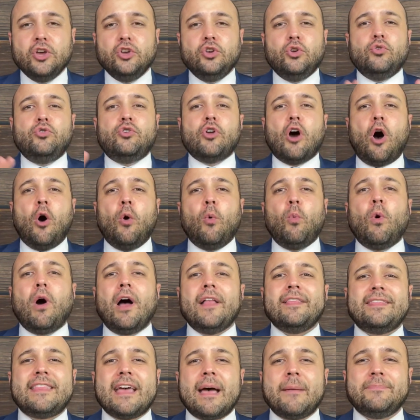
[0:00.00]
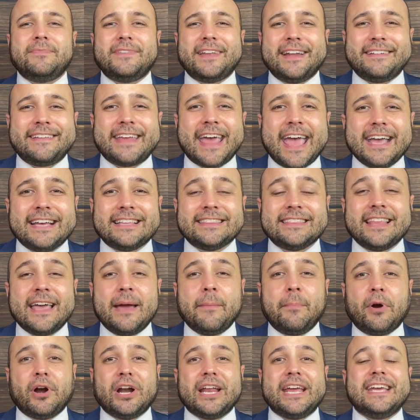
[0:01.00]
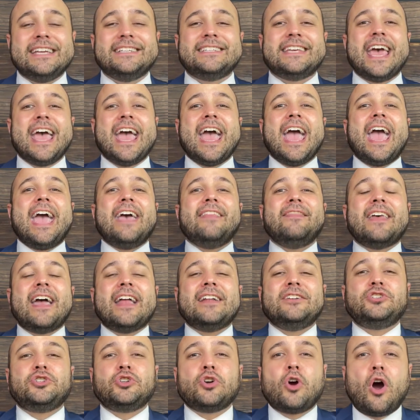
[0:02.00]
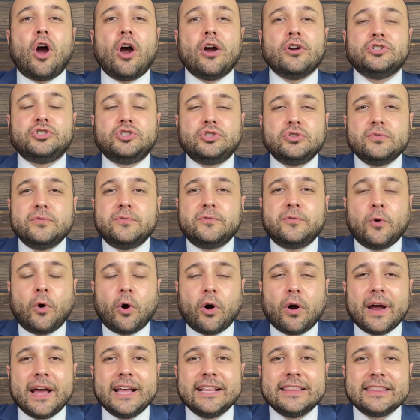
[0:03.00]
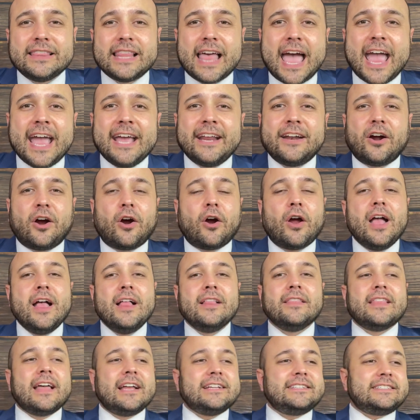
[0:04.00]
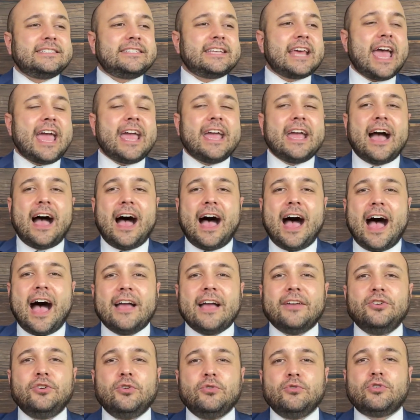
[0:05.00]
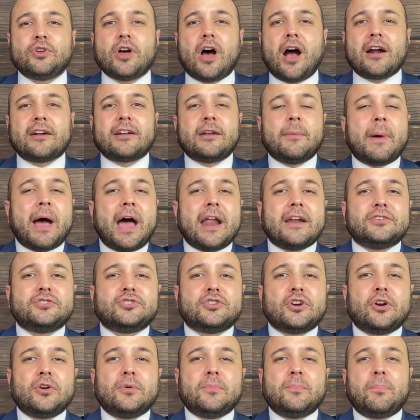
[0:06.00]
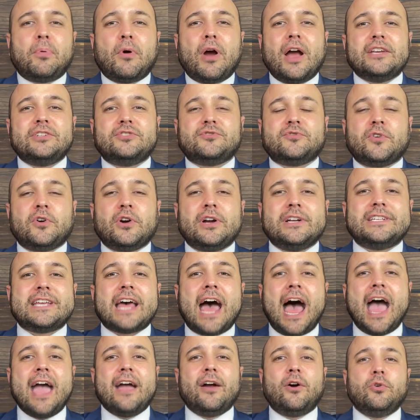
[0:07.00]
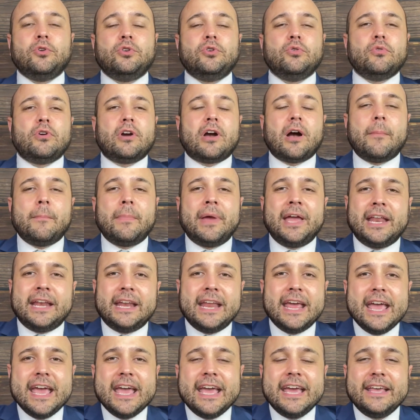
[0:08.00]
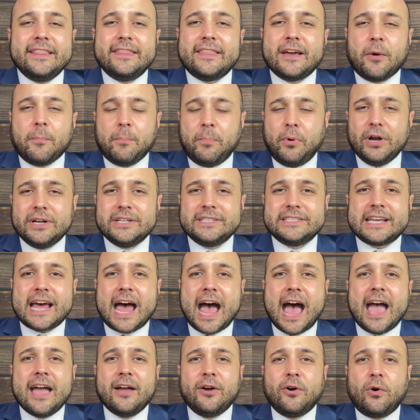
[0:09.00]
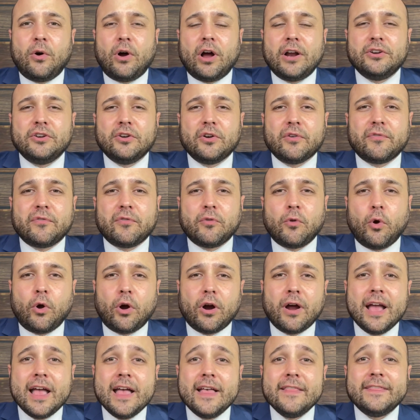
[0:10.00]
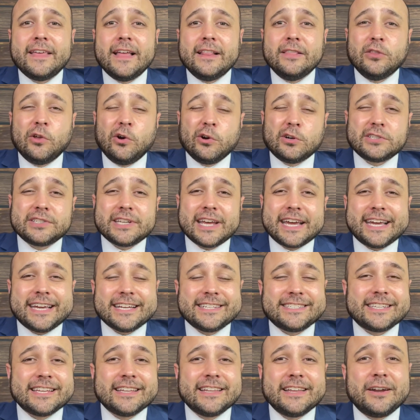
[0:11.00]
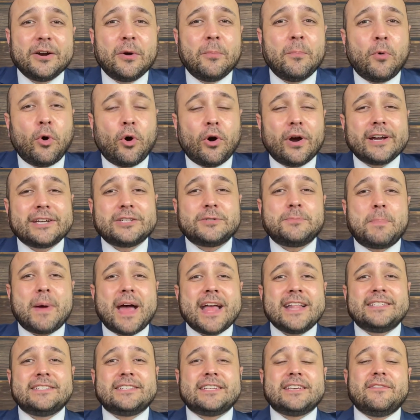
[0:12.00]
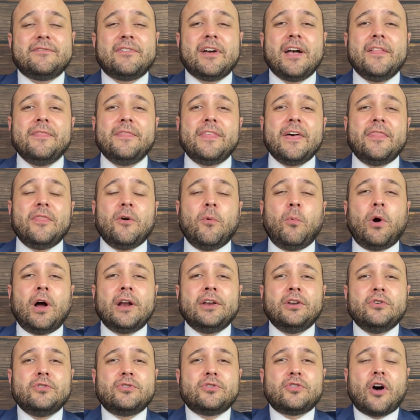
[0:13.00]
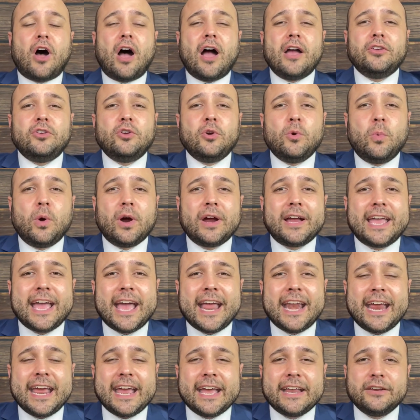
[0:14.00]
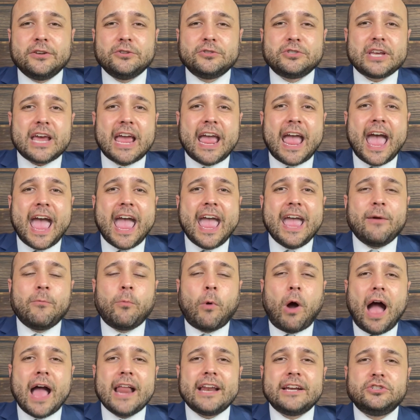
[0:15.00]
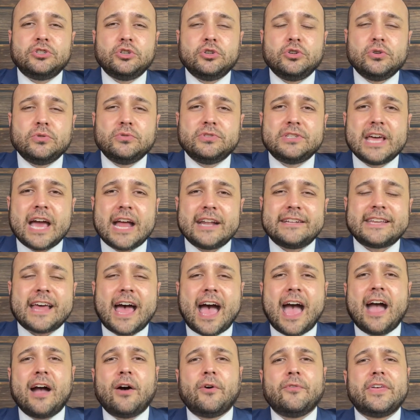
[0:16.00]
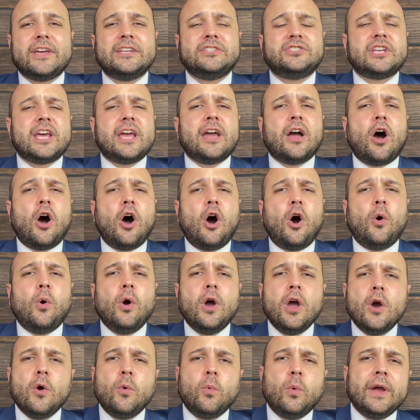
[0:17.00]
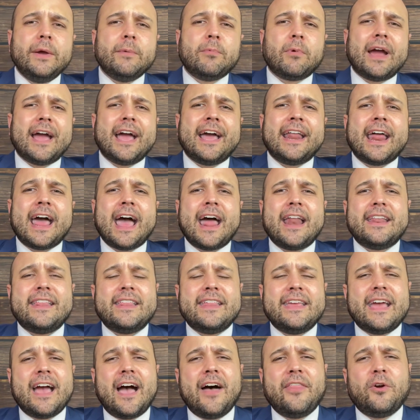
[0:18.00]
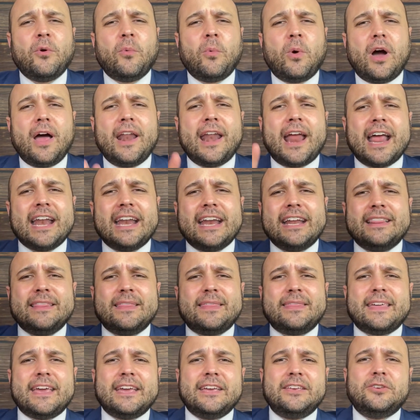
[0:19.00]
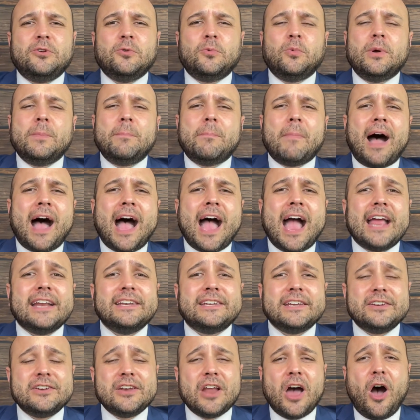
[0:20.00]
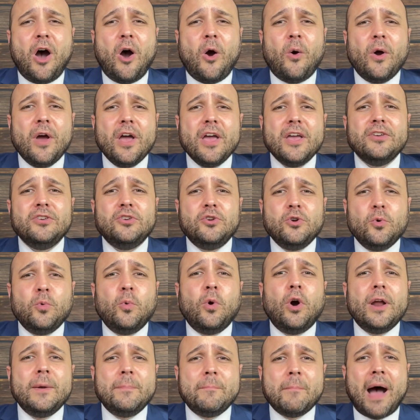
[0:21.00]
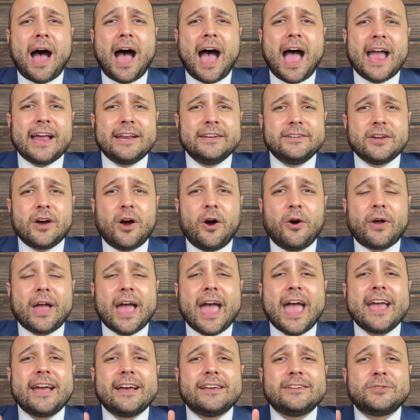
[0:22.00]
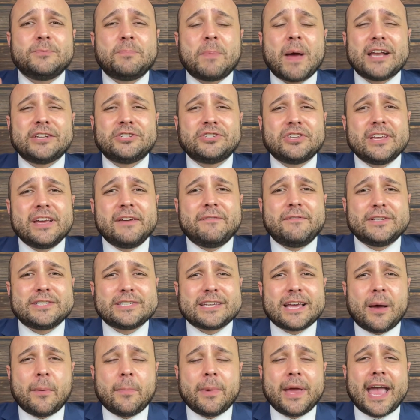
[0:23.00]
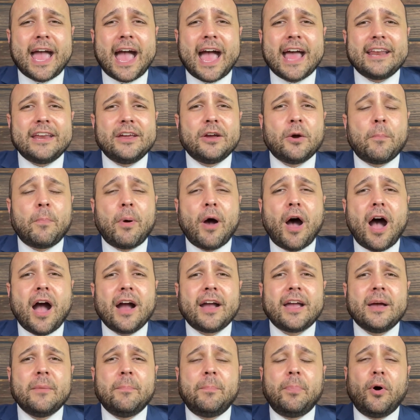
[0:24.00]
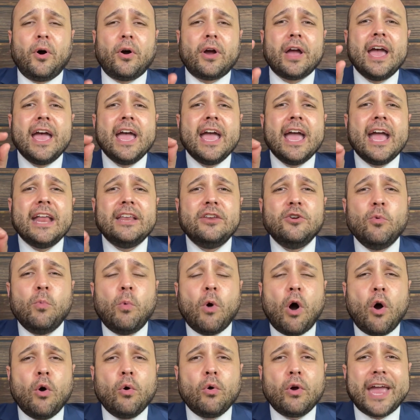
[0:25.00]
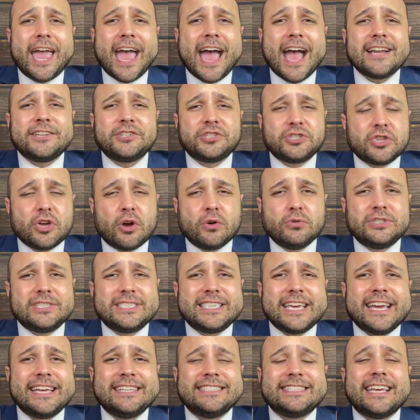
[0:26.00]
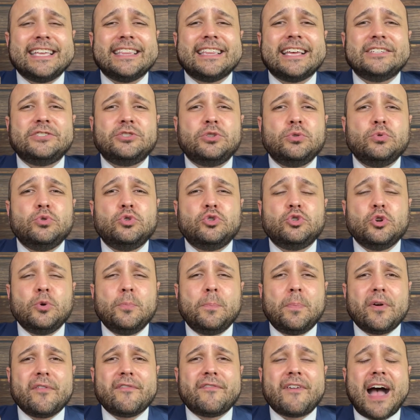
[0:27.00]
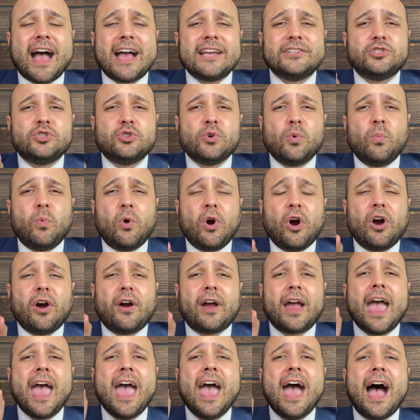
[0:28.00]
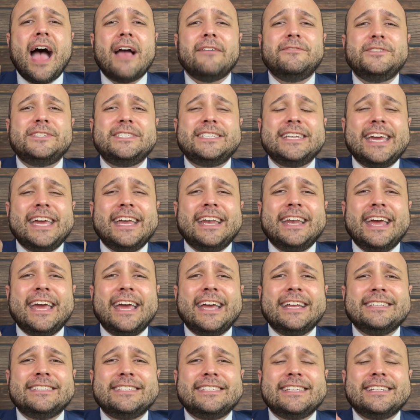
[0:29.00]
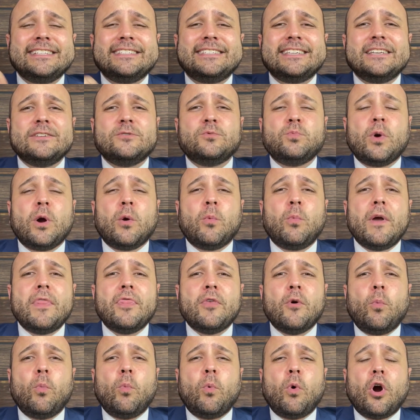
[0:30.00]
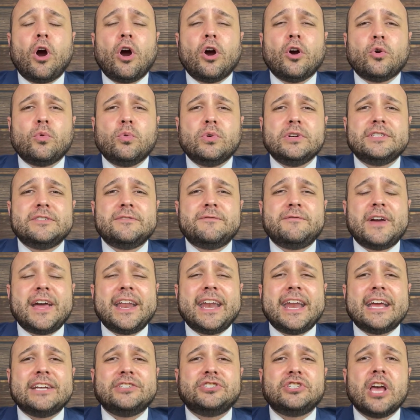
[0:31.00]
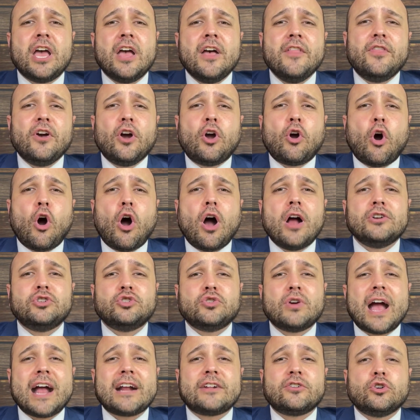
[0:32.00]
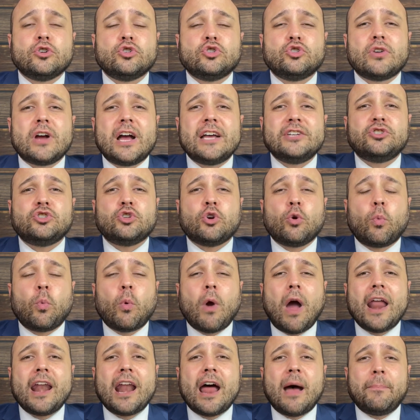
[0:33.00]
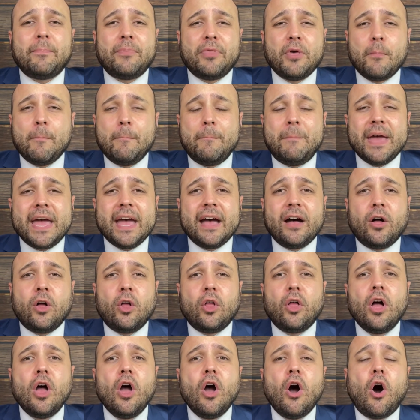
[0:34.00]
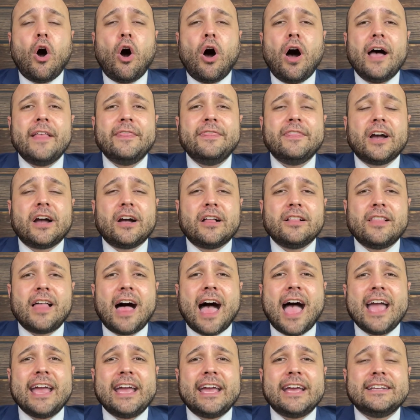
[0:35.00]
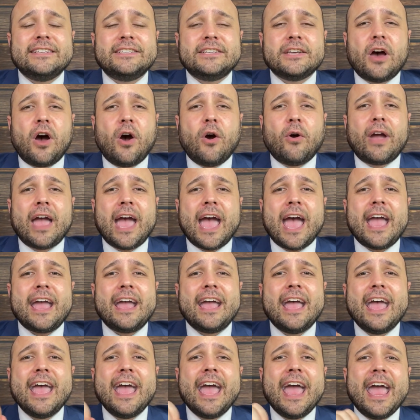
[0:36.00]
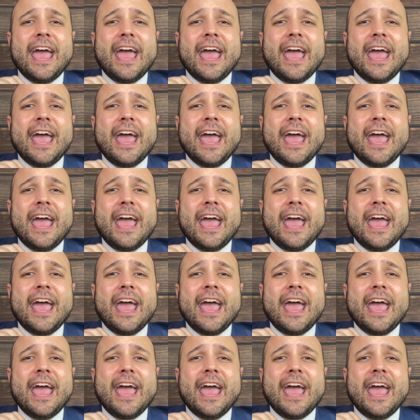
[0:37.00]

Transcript: You don't want them to take liberties and then charge you for it later. Let's say you talked about a certain price for a tile. You come in, they're putting tile on your floor that looks like it's a little more expensive than the one you thought you were getting. And you say, hey, why did you use that tile? They say, oh, we ran out of the other one. I didn't think you would mind. No, you would mind, okay? Especially if it's coming out of your pocketbook. And you won't catch those things unless you supervise the work. I've seen instances where when the work was finished, the contractor tries to run up the bill on the client, okay?